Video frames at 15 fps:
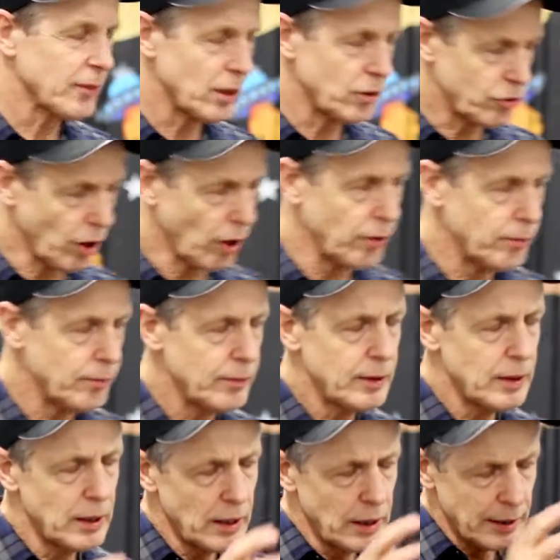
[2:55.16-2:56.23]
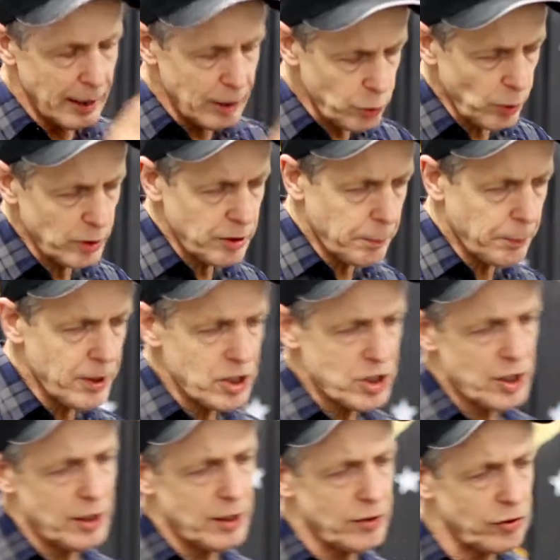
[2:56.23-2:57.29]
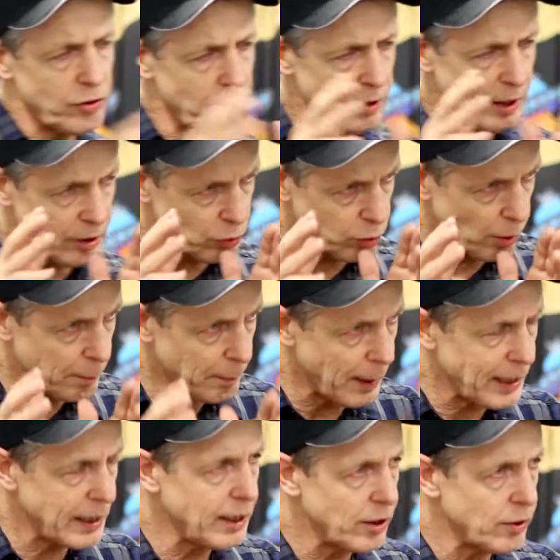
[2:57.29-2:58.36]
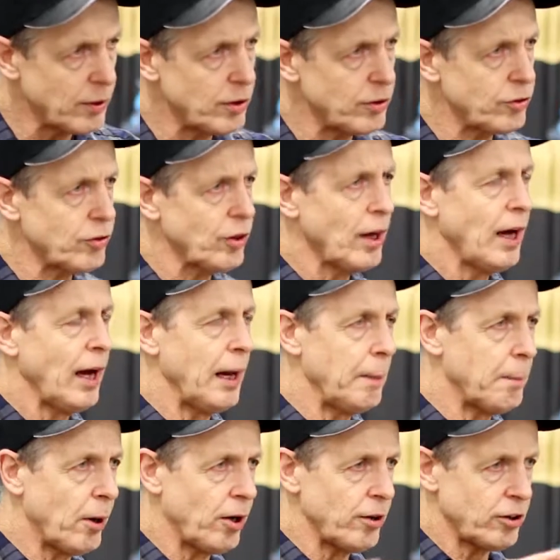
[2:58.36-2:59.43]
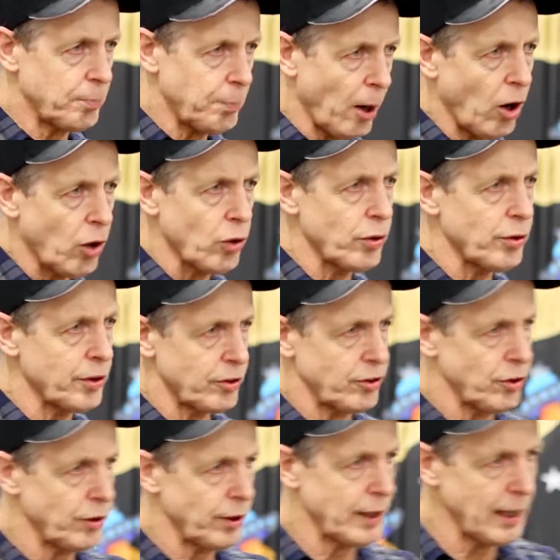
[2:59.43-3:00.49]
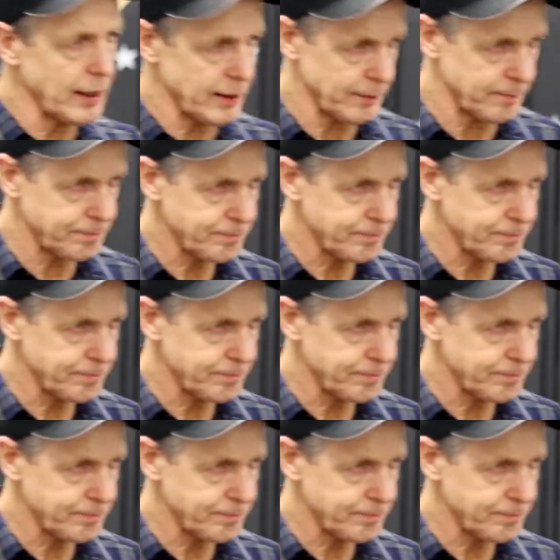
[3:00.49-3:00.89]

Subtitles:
So that's what depression is, that's what mania is, and bipolar are the two together.